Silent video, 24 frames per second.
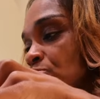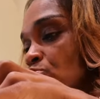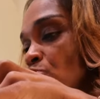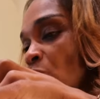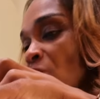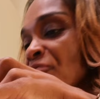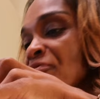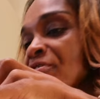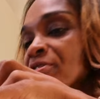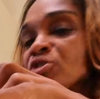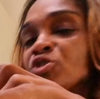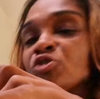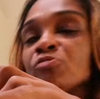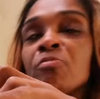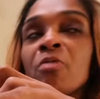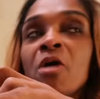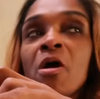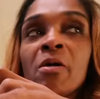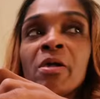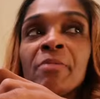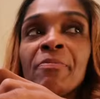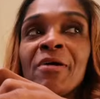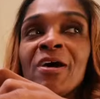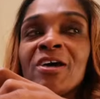My friends will
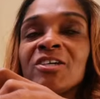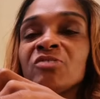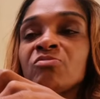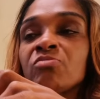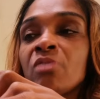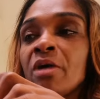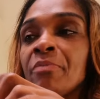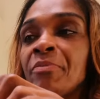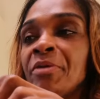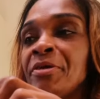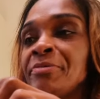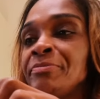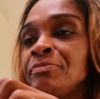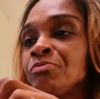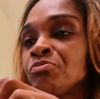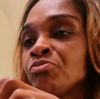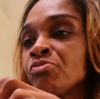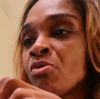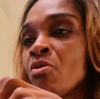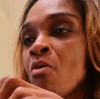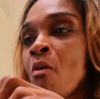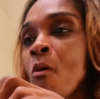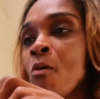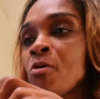probably pass by me
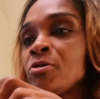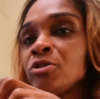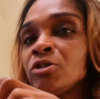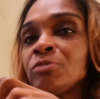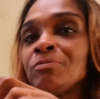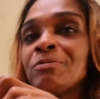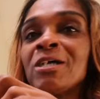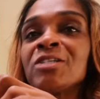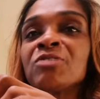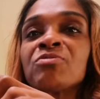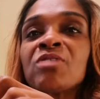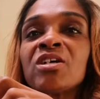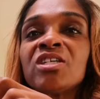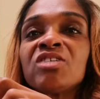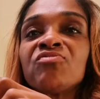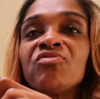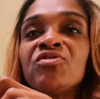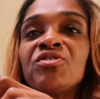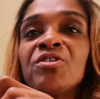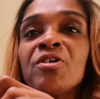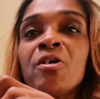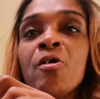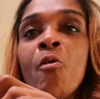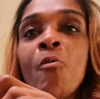or pass by this
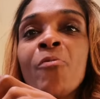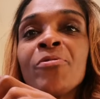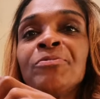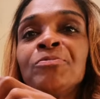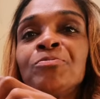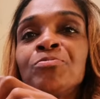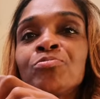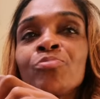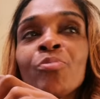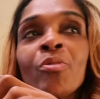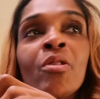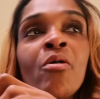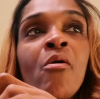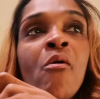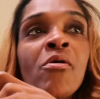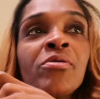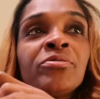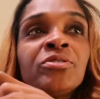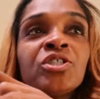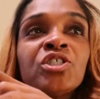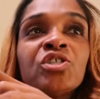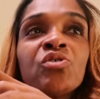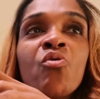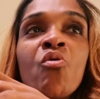video
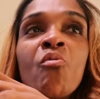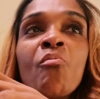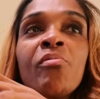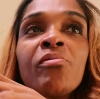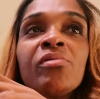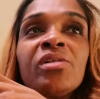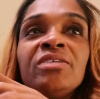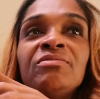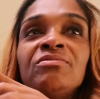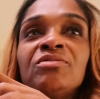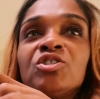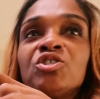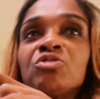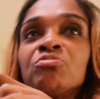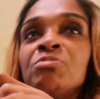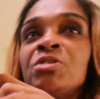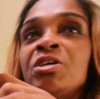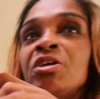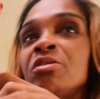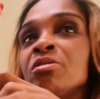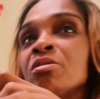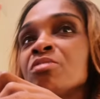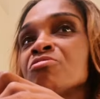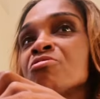because they won't believe it's
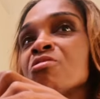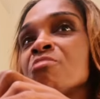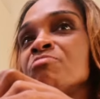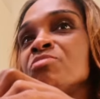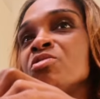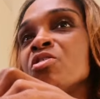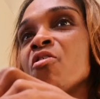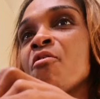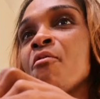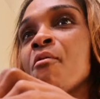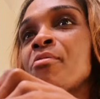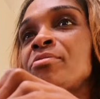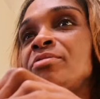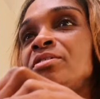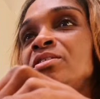me in the thumbnail